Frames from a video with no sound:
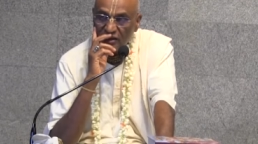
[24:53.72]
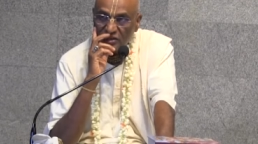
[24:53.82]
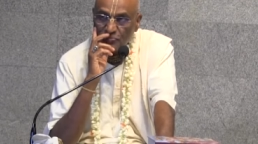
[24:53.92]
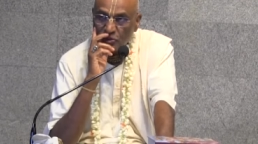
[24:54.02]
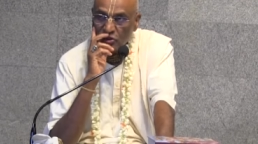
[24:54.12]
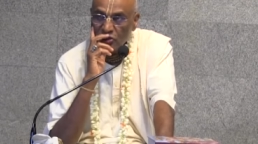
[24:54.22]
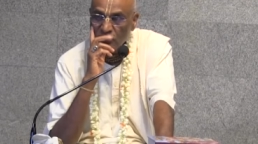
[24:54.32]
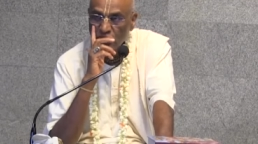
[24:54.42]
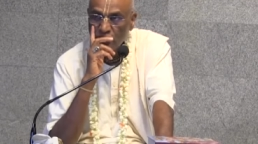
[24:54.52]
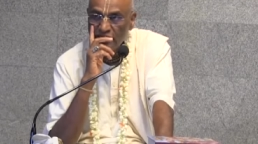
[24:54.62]
Especially
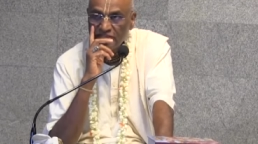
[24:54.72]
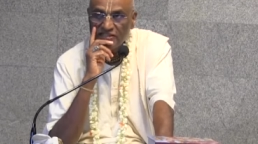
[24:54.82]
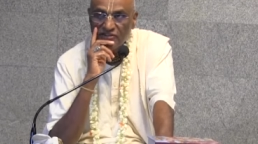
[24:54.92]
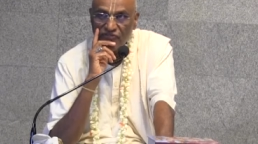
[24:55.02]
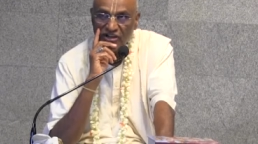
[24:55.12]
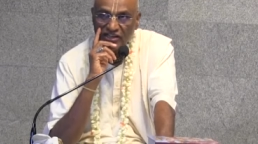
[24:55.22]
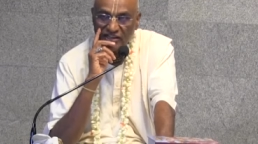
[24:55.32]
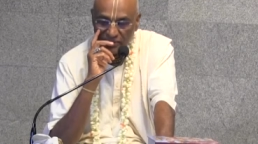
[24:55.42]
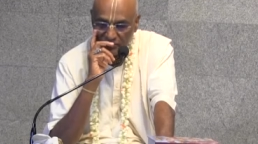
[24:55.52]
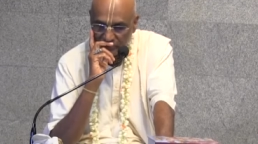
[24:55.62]
so, it is
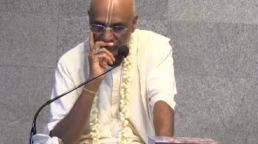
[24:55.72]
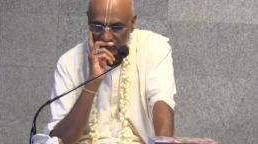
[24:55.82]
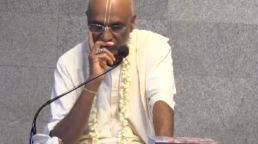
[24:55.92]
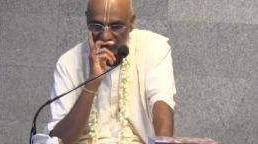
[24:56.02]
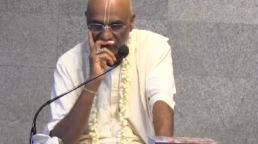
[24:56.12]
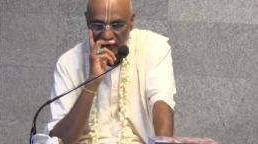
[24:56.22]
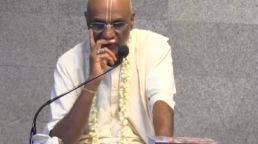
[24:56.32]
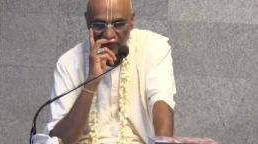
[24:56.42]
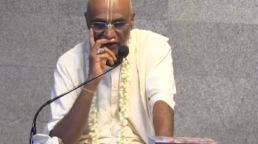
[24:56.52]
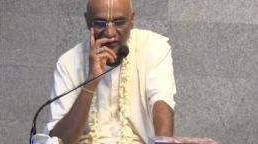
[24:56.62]
reflected in
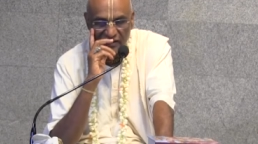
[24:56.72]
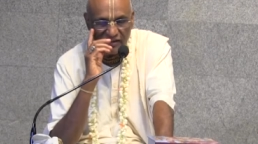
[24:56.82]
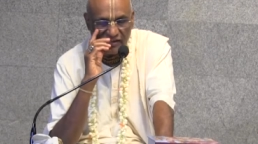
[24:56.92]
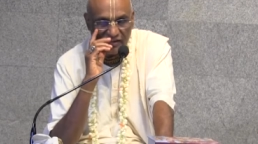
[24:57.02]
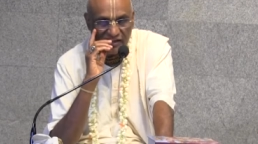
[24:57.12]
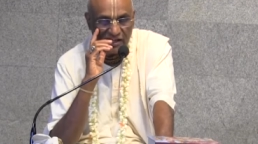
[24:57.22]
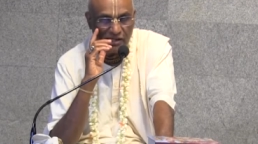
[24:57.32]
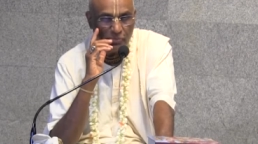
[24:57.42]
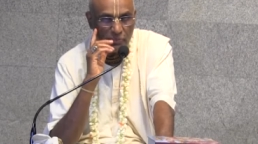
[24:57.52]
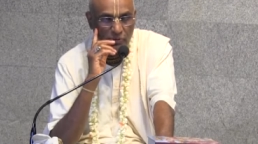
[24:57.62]
the way they
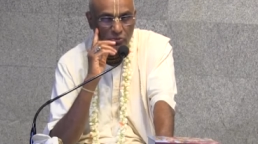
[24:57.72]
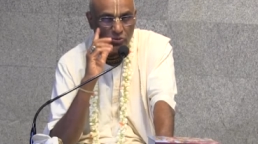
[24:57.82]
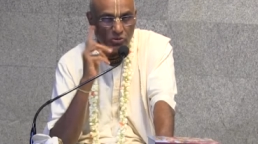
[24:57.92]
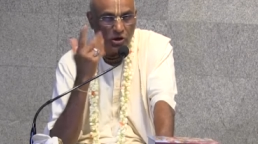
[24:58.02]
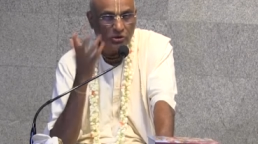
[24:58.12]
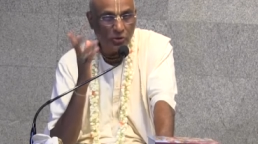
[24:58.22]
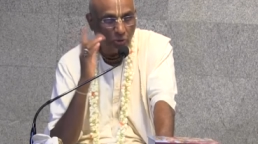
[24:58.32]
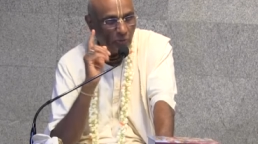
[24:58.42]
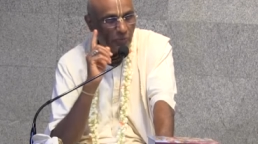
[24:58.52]
treat people who do not know.